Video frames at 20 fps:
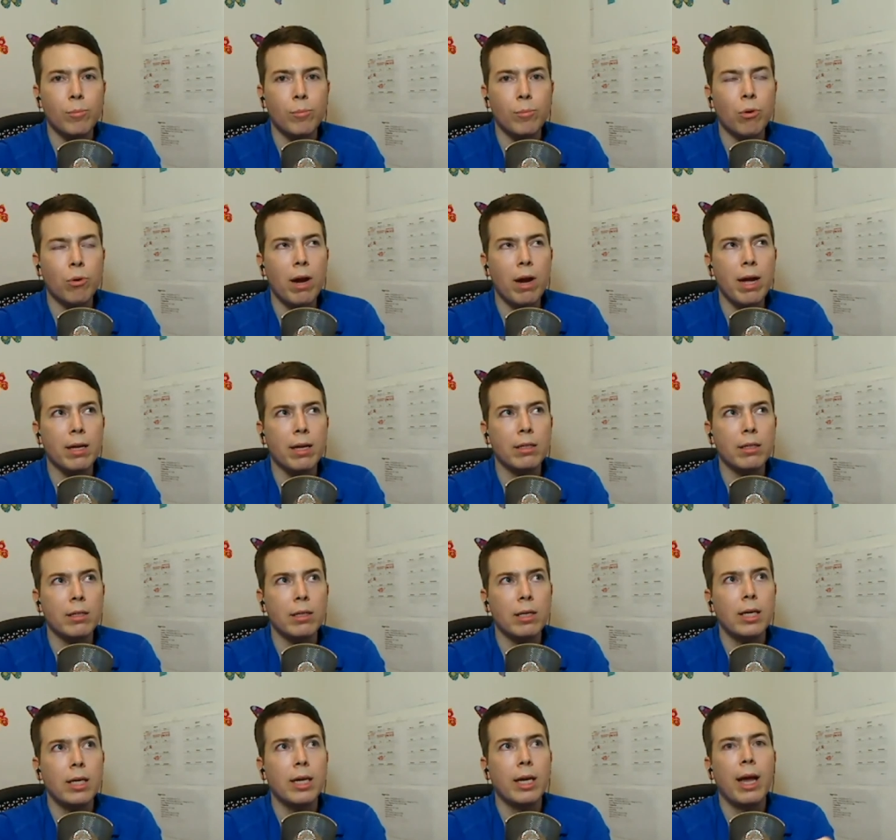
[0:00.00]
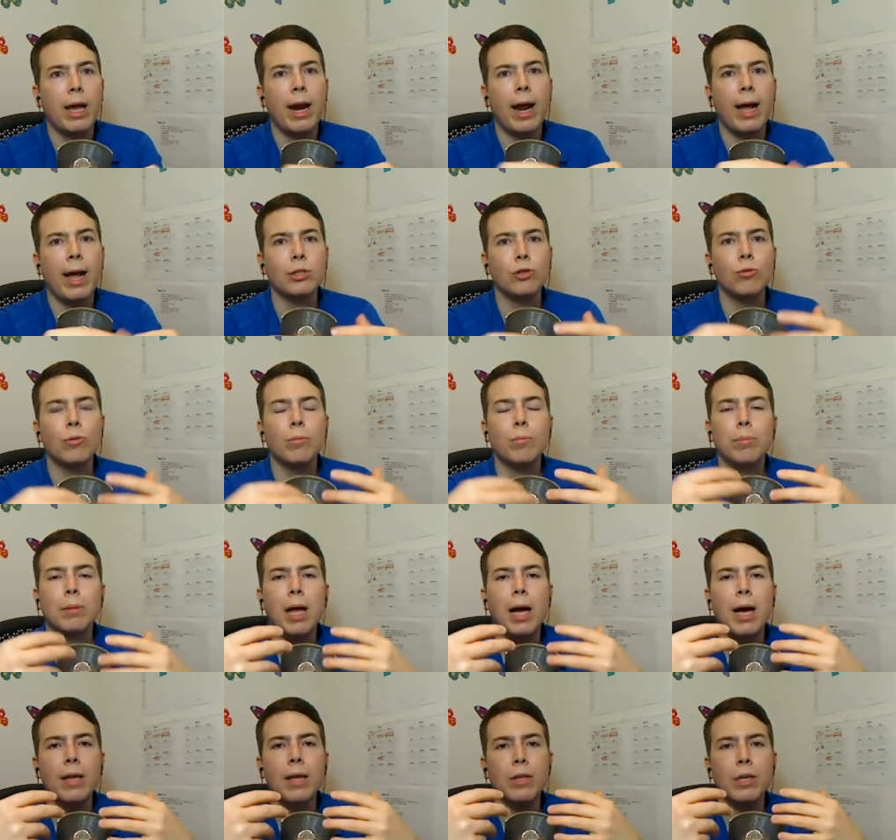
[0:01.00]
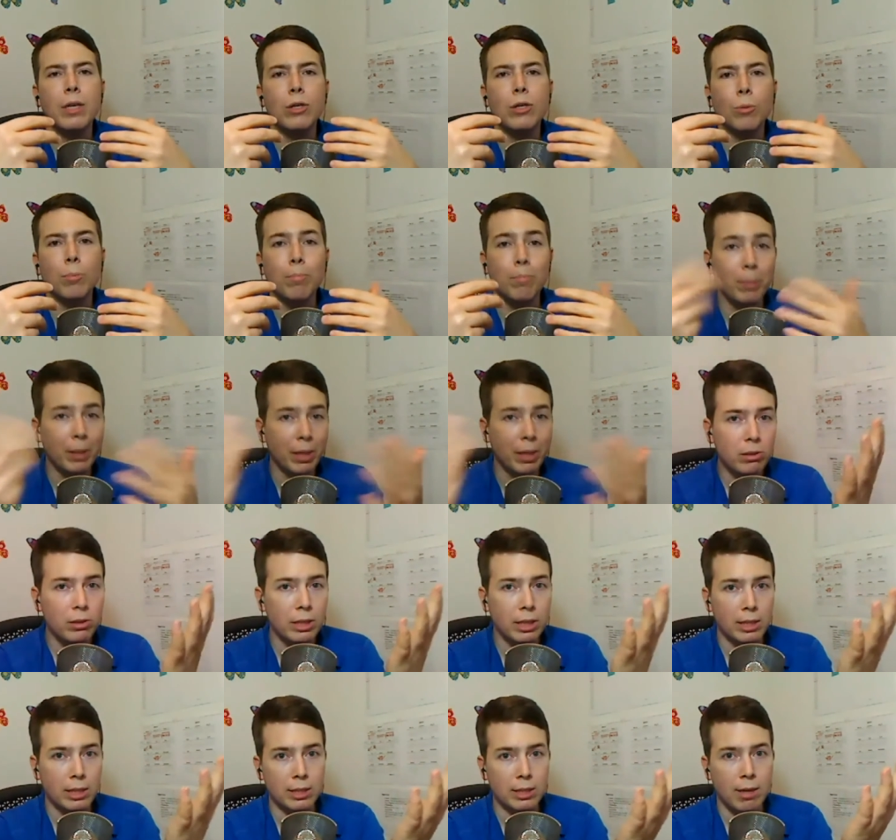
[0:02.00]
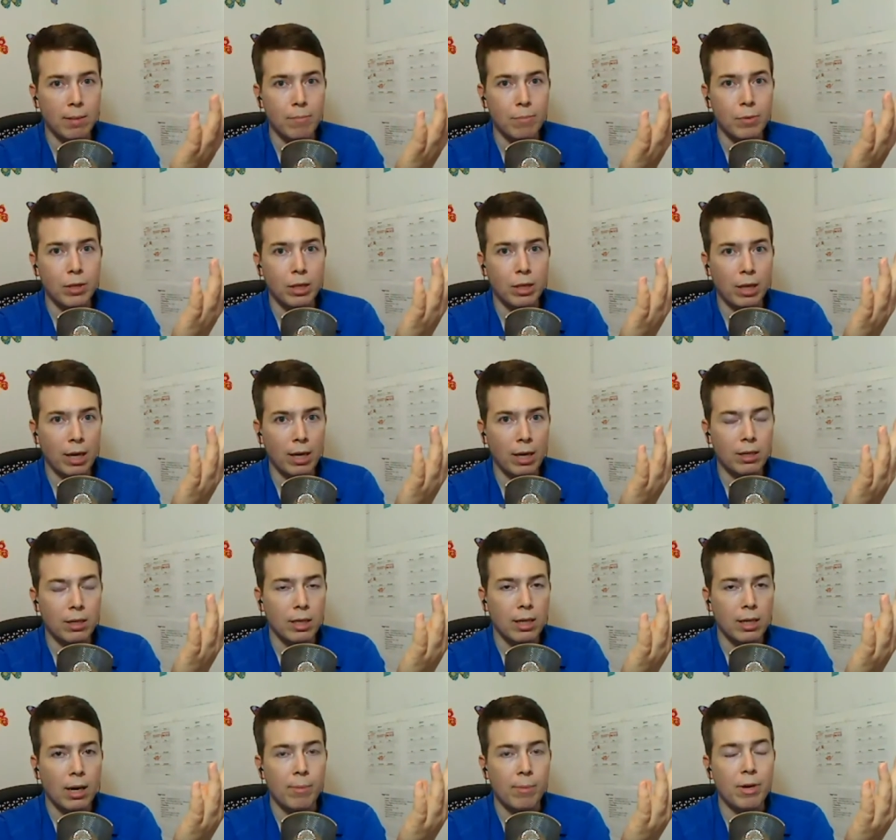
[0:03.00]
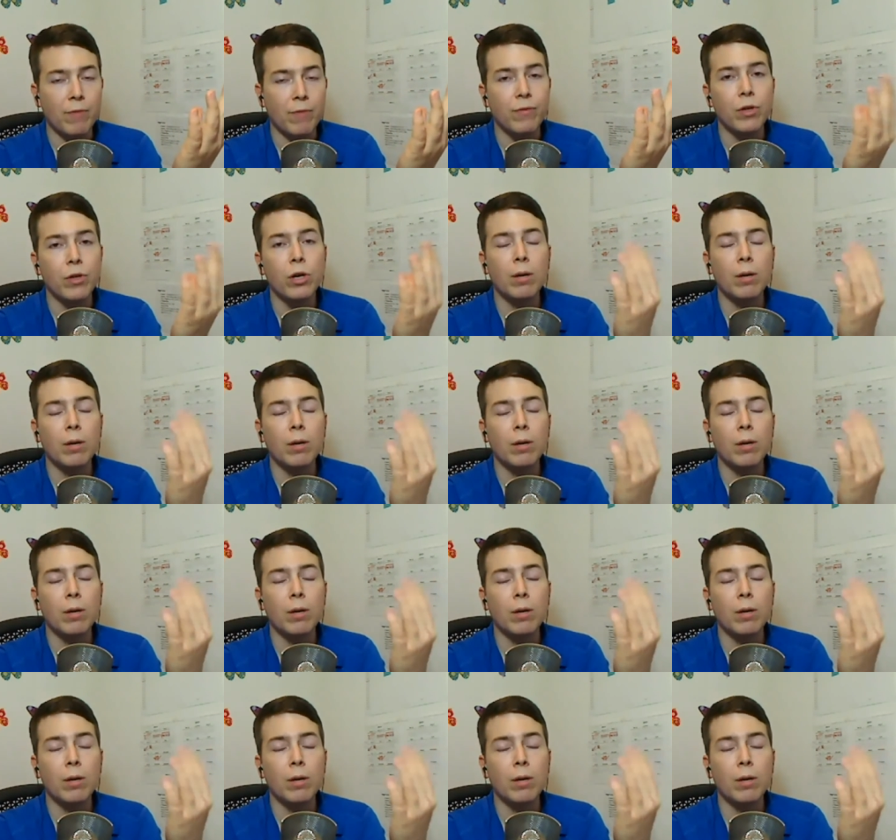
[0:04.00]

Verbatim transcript: brand, it has to imply that you're building something, yeah? I mean, if you're